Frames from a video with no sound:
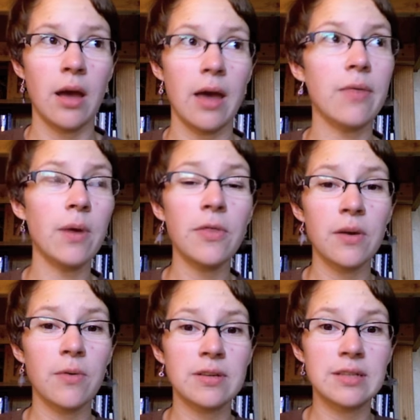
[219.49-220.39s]
And the weird
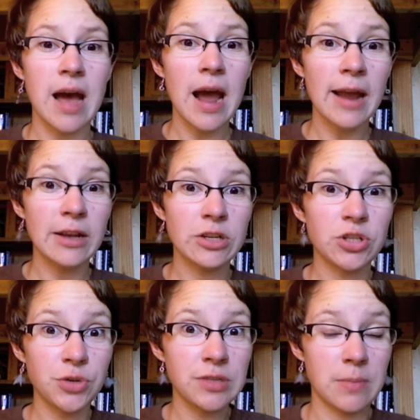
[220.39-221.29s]
thing was I
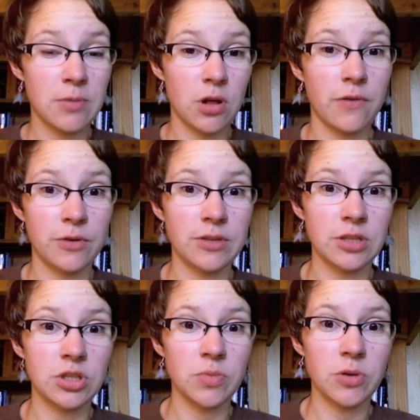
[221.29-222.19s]
introduced them to all of those
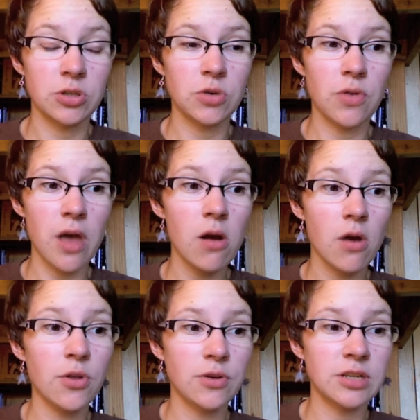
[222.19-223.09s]
instruments, so they're
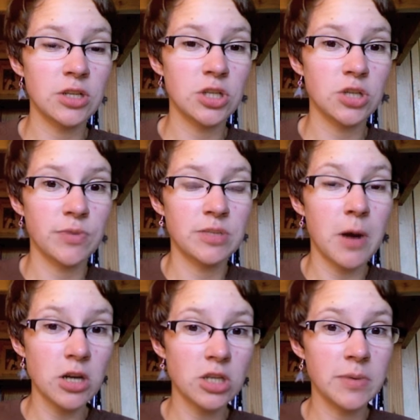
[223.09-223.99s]
on those instruments
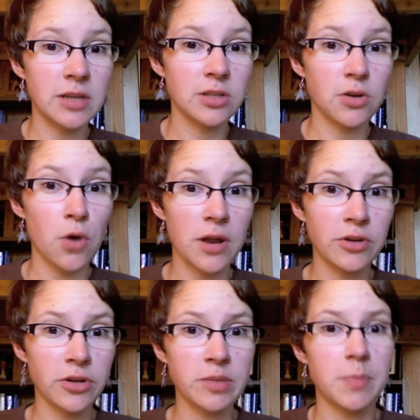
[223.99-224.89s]
partially because of their own
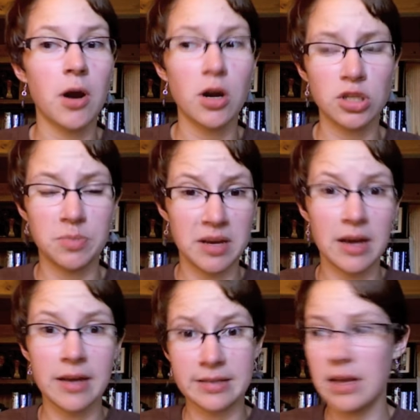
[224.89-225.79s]
interest, but partially
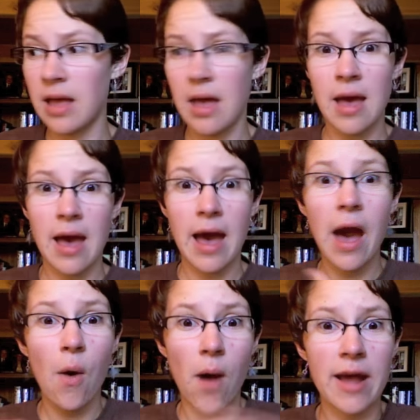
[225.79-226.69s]
because
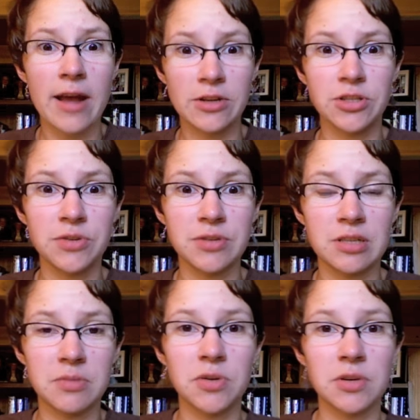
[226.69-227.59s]
how I introduced
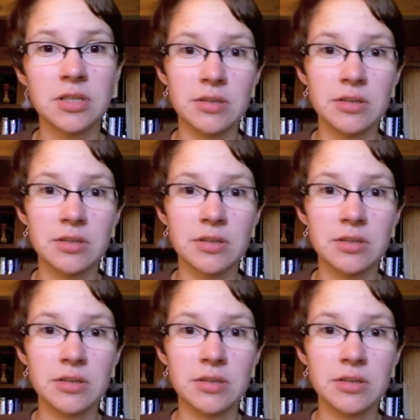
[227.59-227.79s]
them to it.